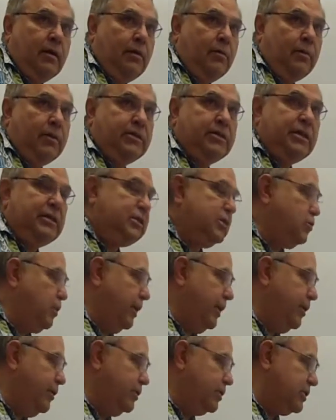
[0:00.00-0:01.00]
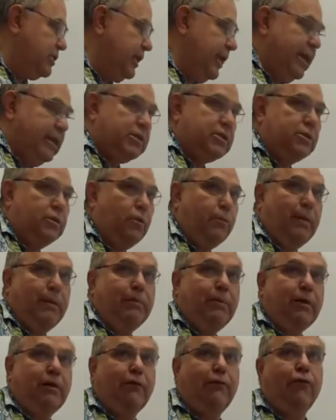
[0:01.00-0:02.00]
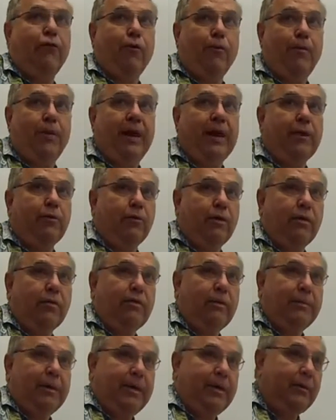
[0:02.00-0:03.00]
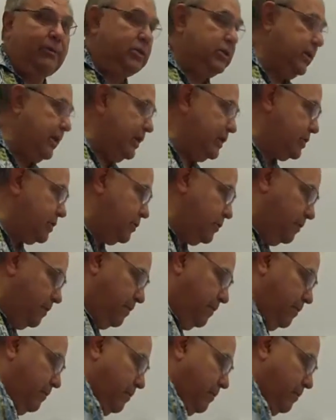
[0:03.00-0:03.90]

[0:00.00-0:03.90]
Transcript: But since it's my inner SAS loop, I'm looking for a bandwidth on my inner SAS loop.